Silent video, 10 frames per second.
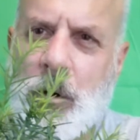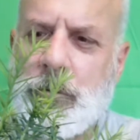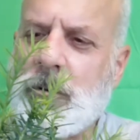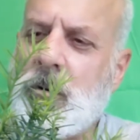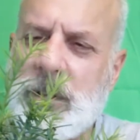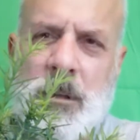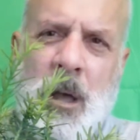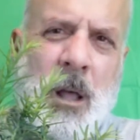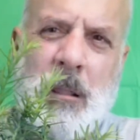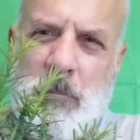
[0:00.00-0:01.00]
through.
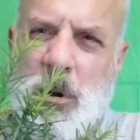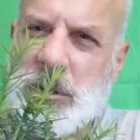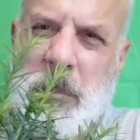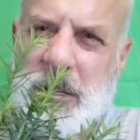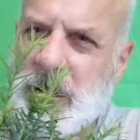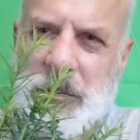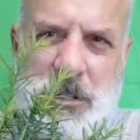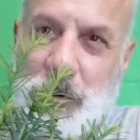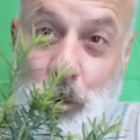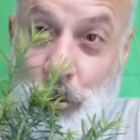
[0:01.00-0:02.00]
Most of my stuff's
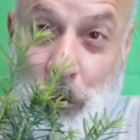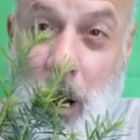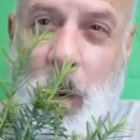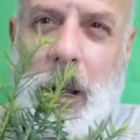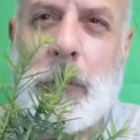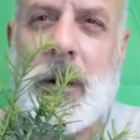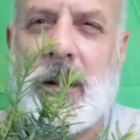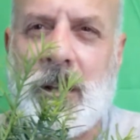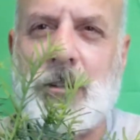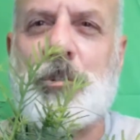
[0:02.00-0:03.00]
still growing, but
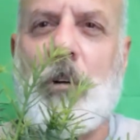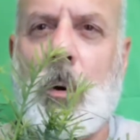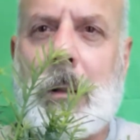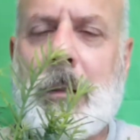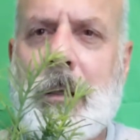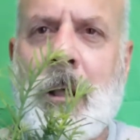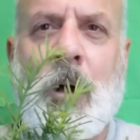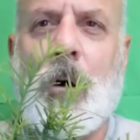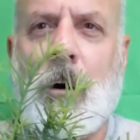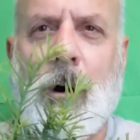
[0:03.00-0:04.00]
it does grow a little.
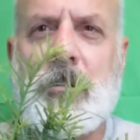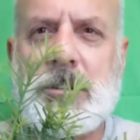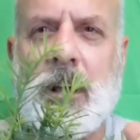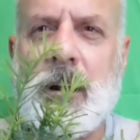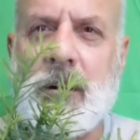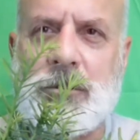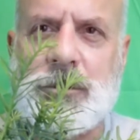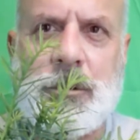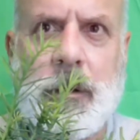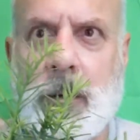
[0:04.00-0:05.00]
All of a sudden, it'll
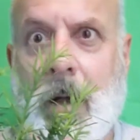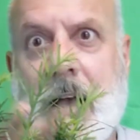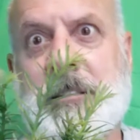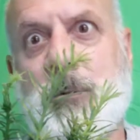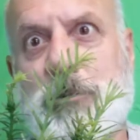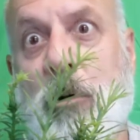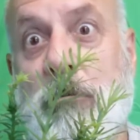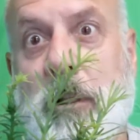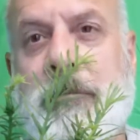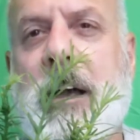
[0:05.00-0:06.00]
just, as it was growing
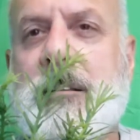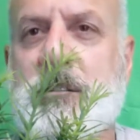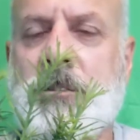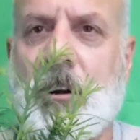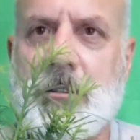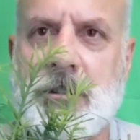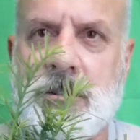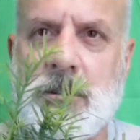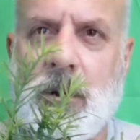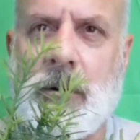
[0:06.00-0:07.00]
really fast, it starts to
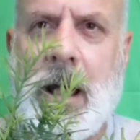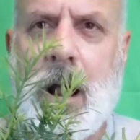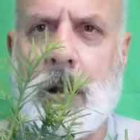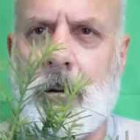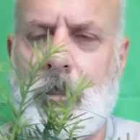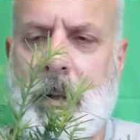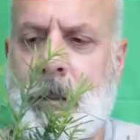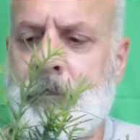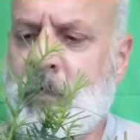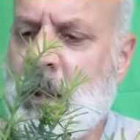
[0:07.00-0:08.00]
slow down a little bit.
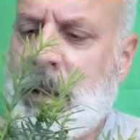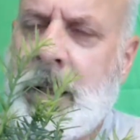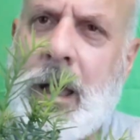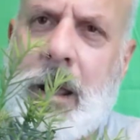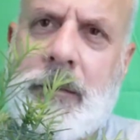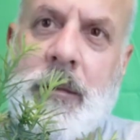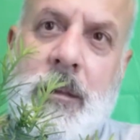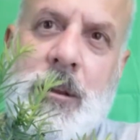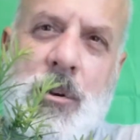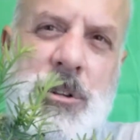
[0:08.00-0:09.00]
And
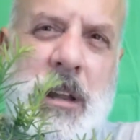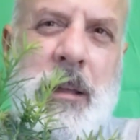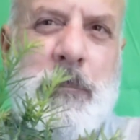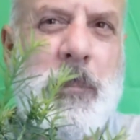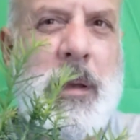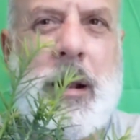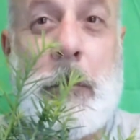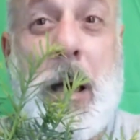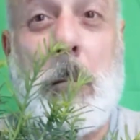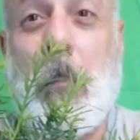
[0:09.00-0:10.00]
usually in
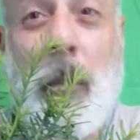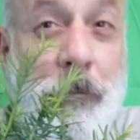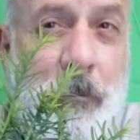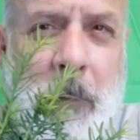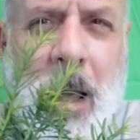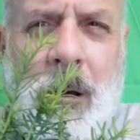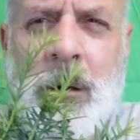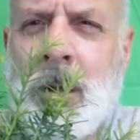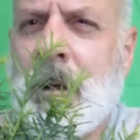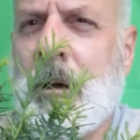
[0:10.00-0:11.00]
about a month from now,
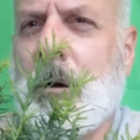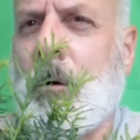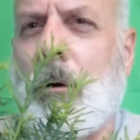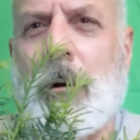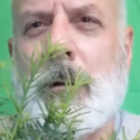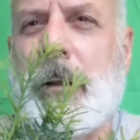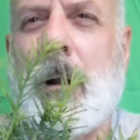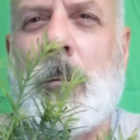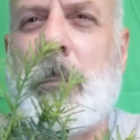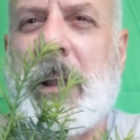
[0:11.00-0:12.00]
or
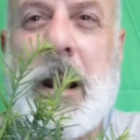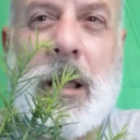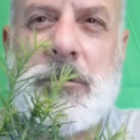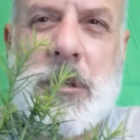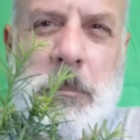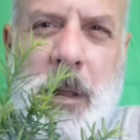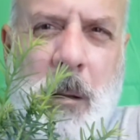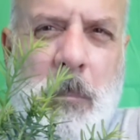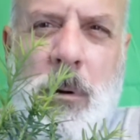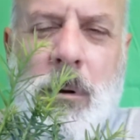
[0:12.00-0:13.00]
beginning of
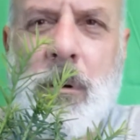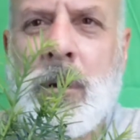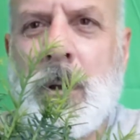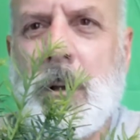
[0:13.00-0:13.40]
September,